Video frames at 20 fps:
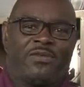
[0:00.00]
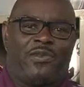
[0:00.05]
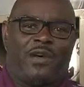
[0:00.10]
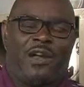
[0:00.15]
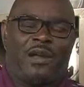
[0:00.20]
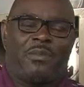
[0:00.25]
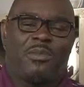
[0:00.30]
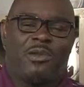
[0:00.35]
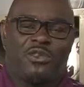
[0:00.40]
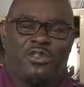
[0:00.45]
Follow
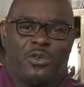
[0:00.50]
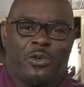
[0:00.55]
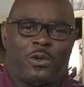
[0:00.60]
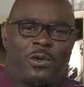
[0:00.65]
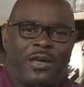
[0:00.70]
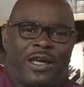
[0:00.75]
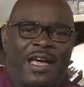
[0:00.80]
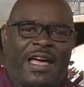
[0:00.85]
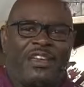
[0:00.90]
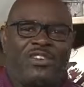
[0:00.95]
him on
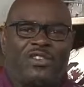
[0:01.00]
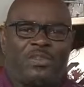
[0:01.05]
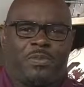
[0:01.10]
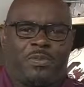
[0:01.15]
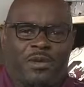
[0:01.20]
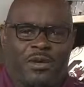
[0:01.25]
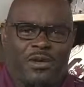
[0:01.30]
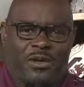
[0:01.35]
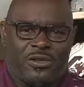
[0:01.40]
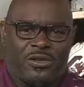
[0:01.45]
Twitter at
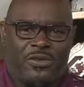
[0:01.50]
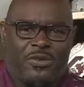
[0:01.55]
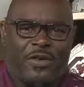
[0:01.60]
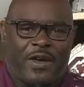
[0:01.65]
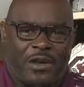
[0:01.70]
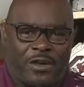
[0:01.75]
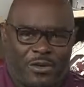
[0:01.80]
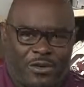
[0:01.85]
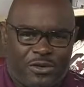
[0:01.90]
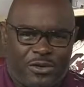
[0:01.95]
Spurs
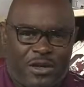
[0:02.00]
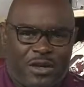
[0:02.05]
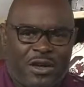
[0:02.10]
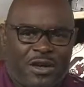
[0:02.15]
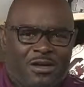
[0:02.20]
Feathers